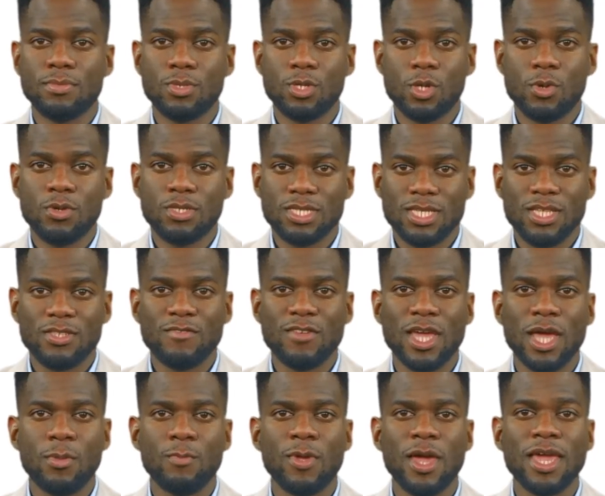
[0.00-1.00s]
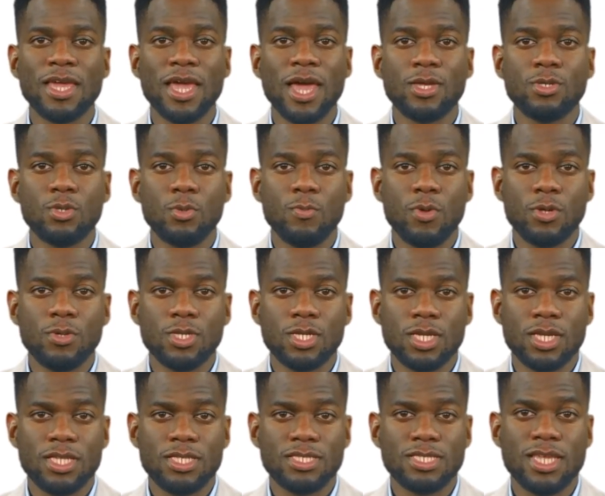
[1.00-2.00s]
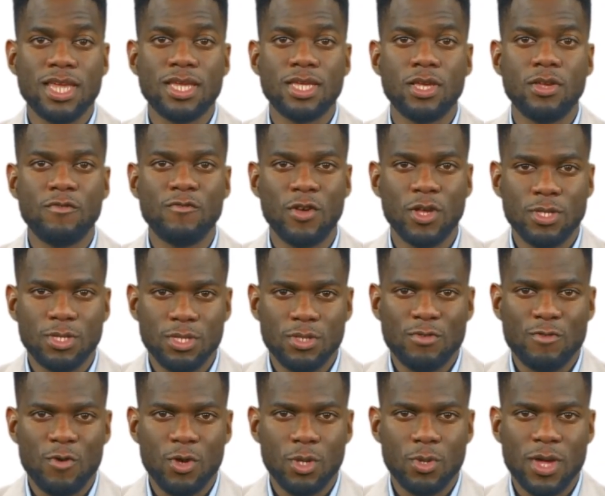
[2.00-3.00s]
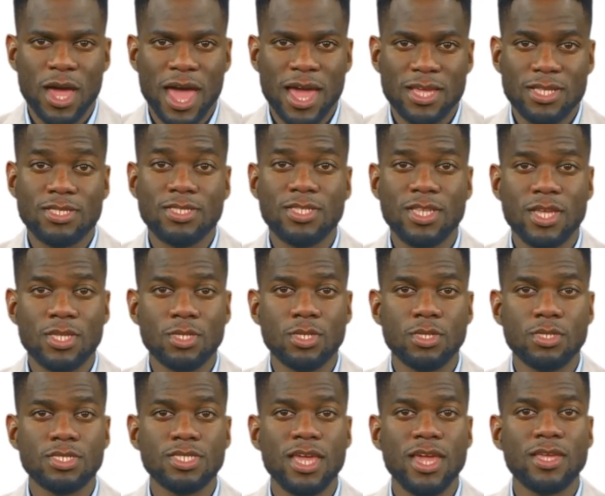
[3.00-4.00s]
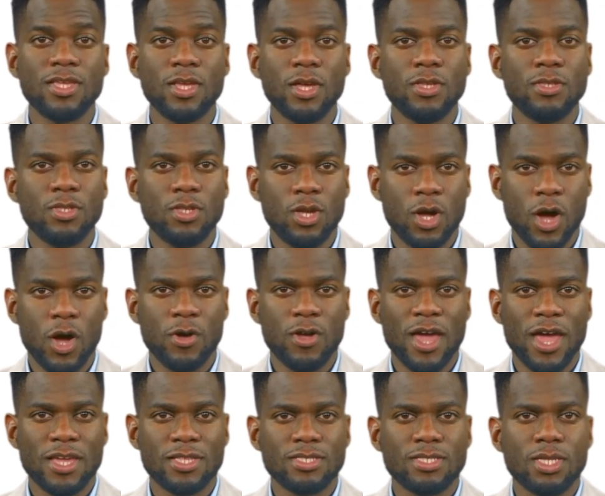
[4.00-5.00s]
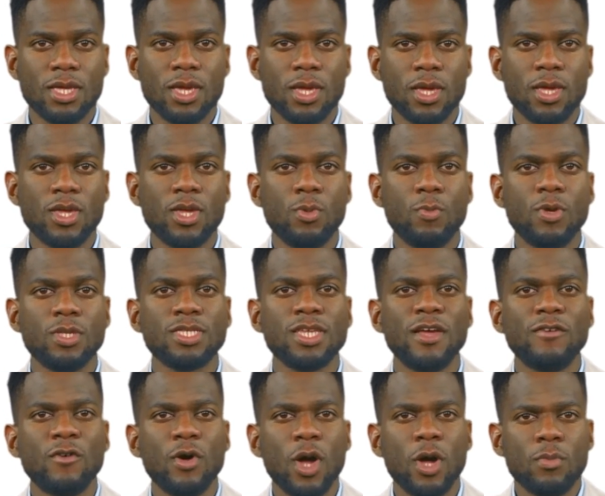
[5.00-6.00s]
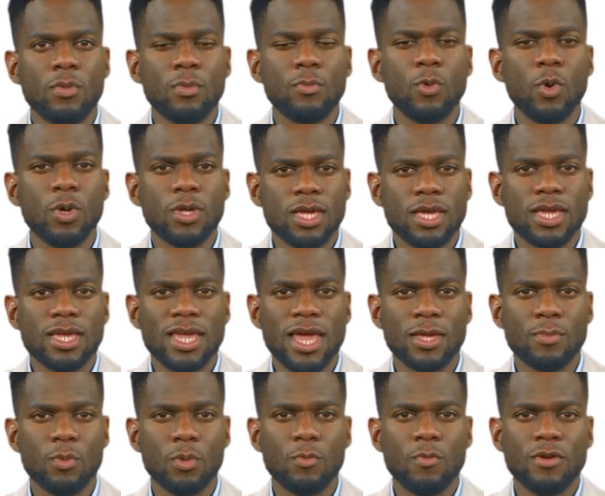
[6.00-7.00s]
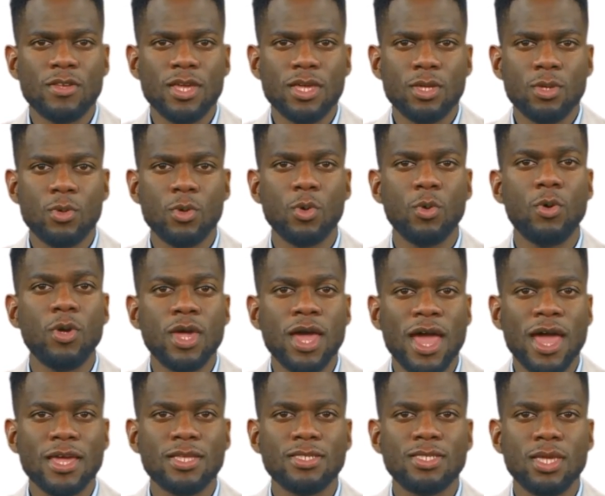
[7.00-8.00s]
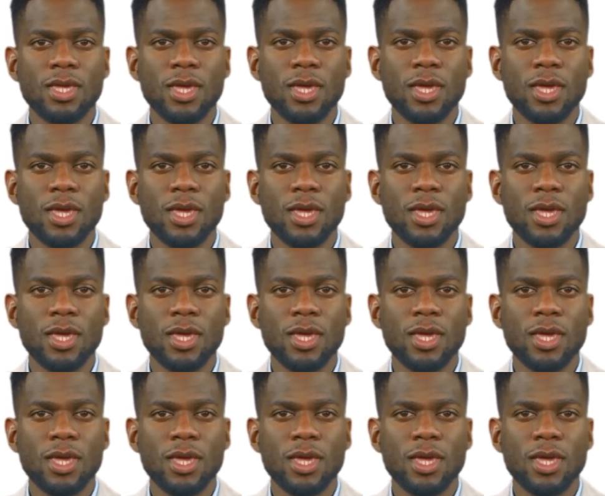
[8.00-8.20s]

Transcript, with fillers: To receive campaign attribution and send conversions for your ad extensions and click to call ads, you must have call reporting enabled within your Google Ads,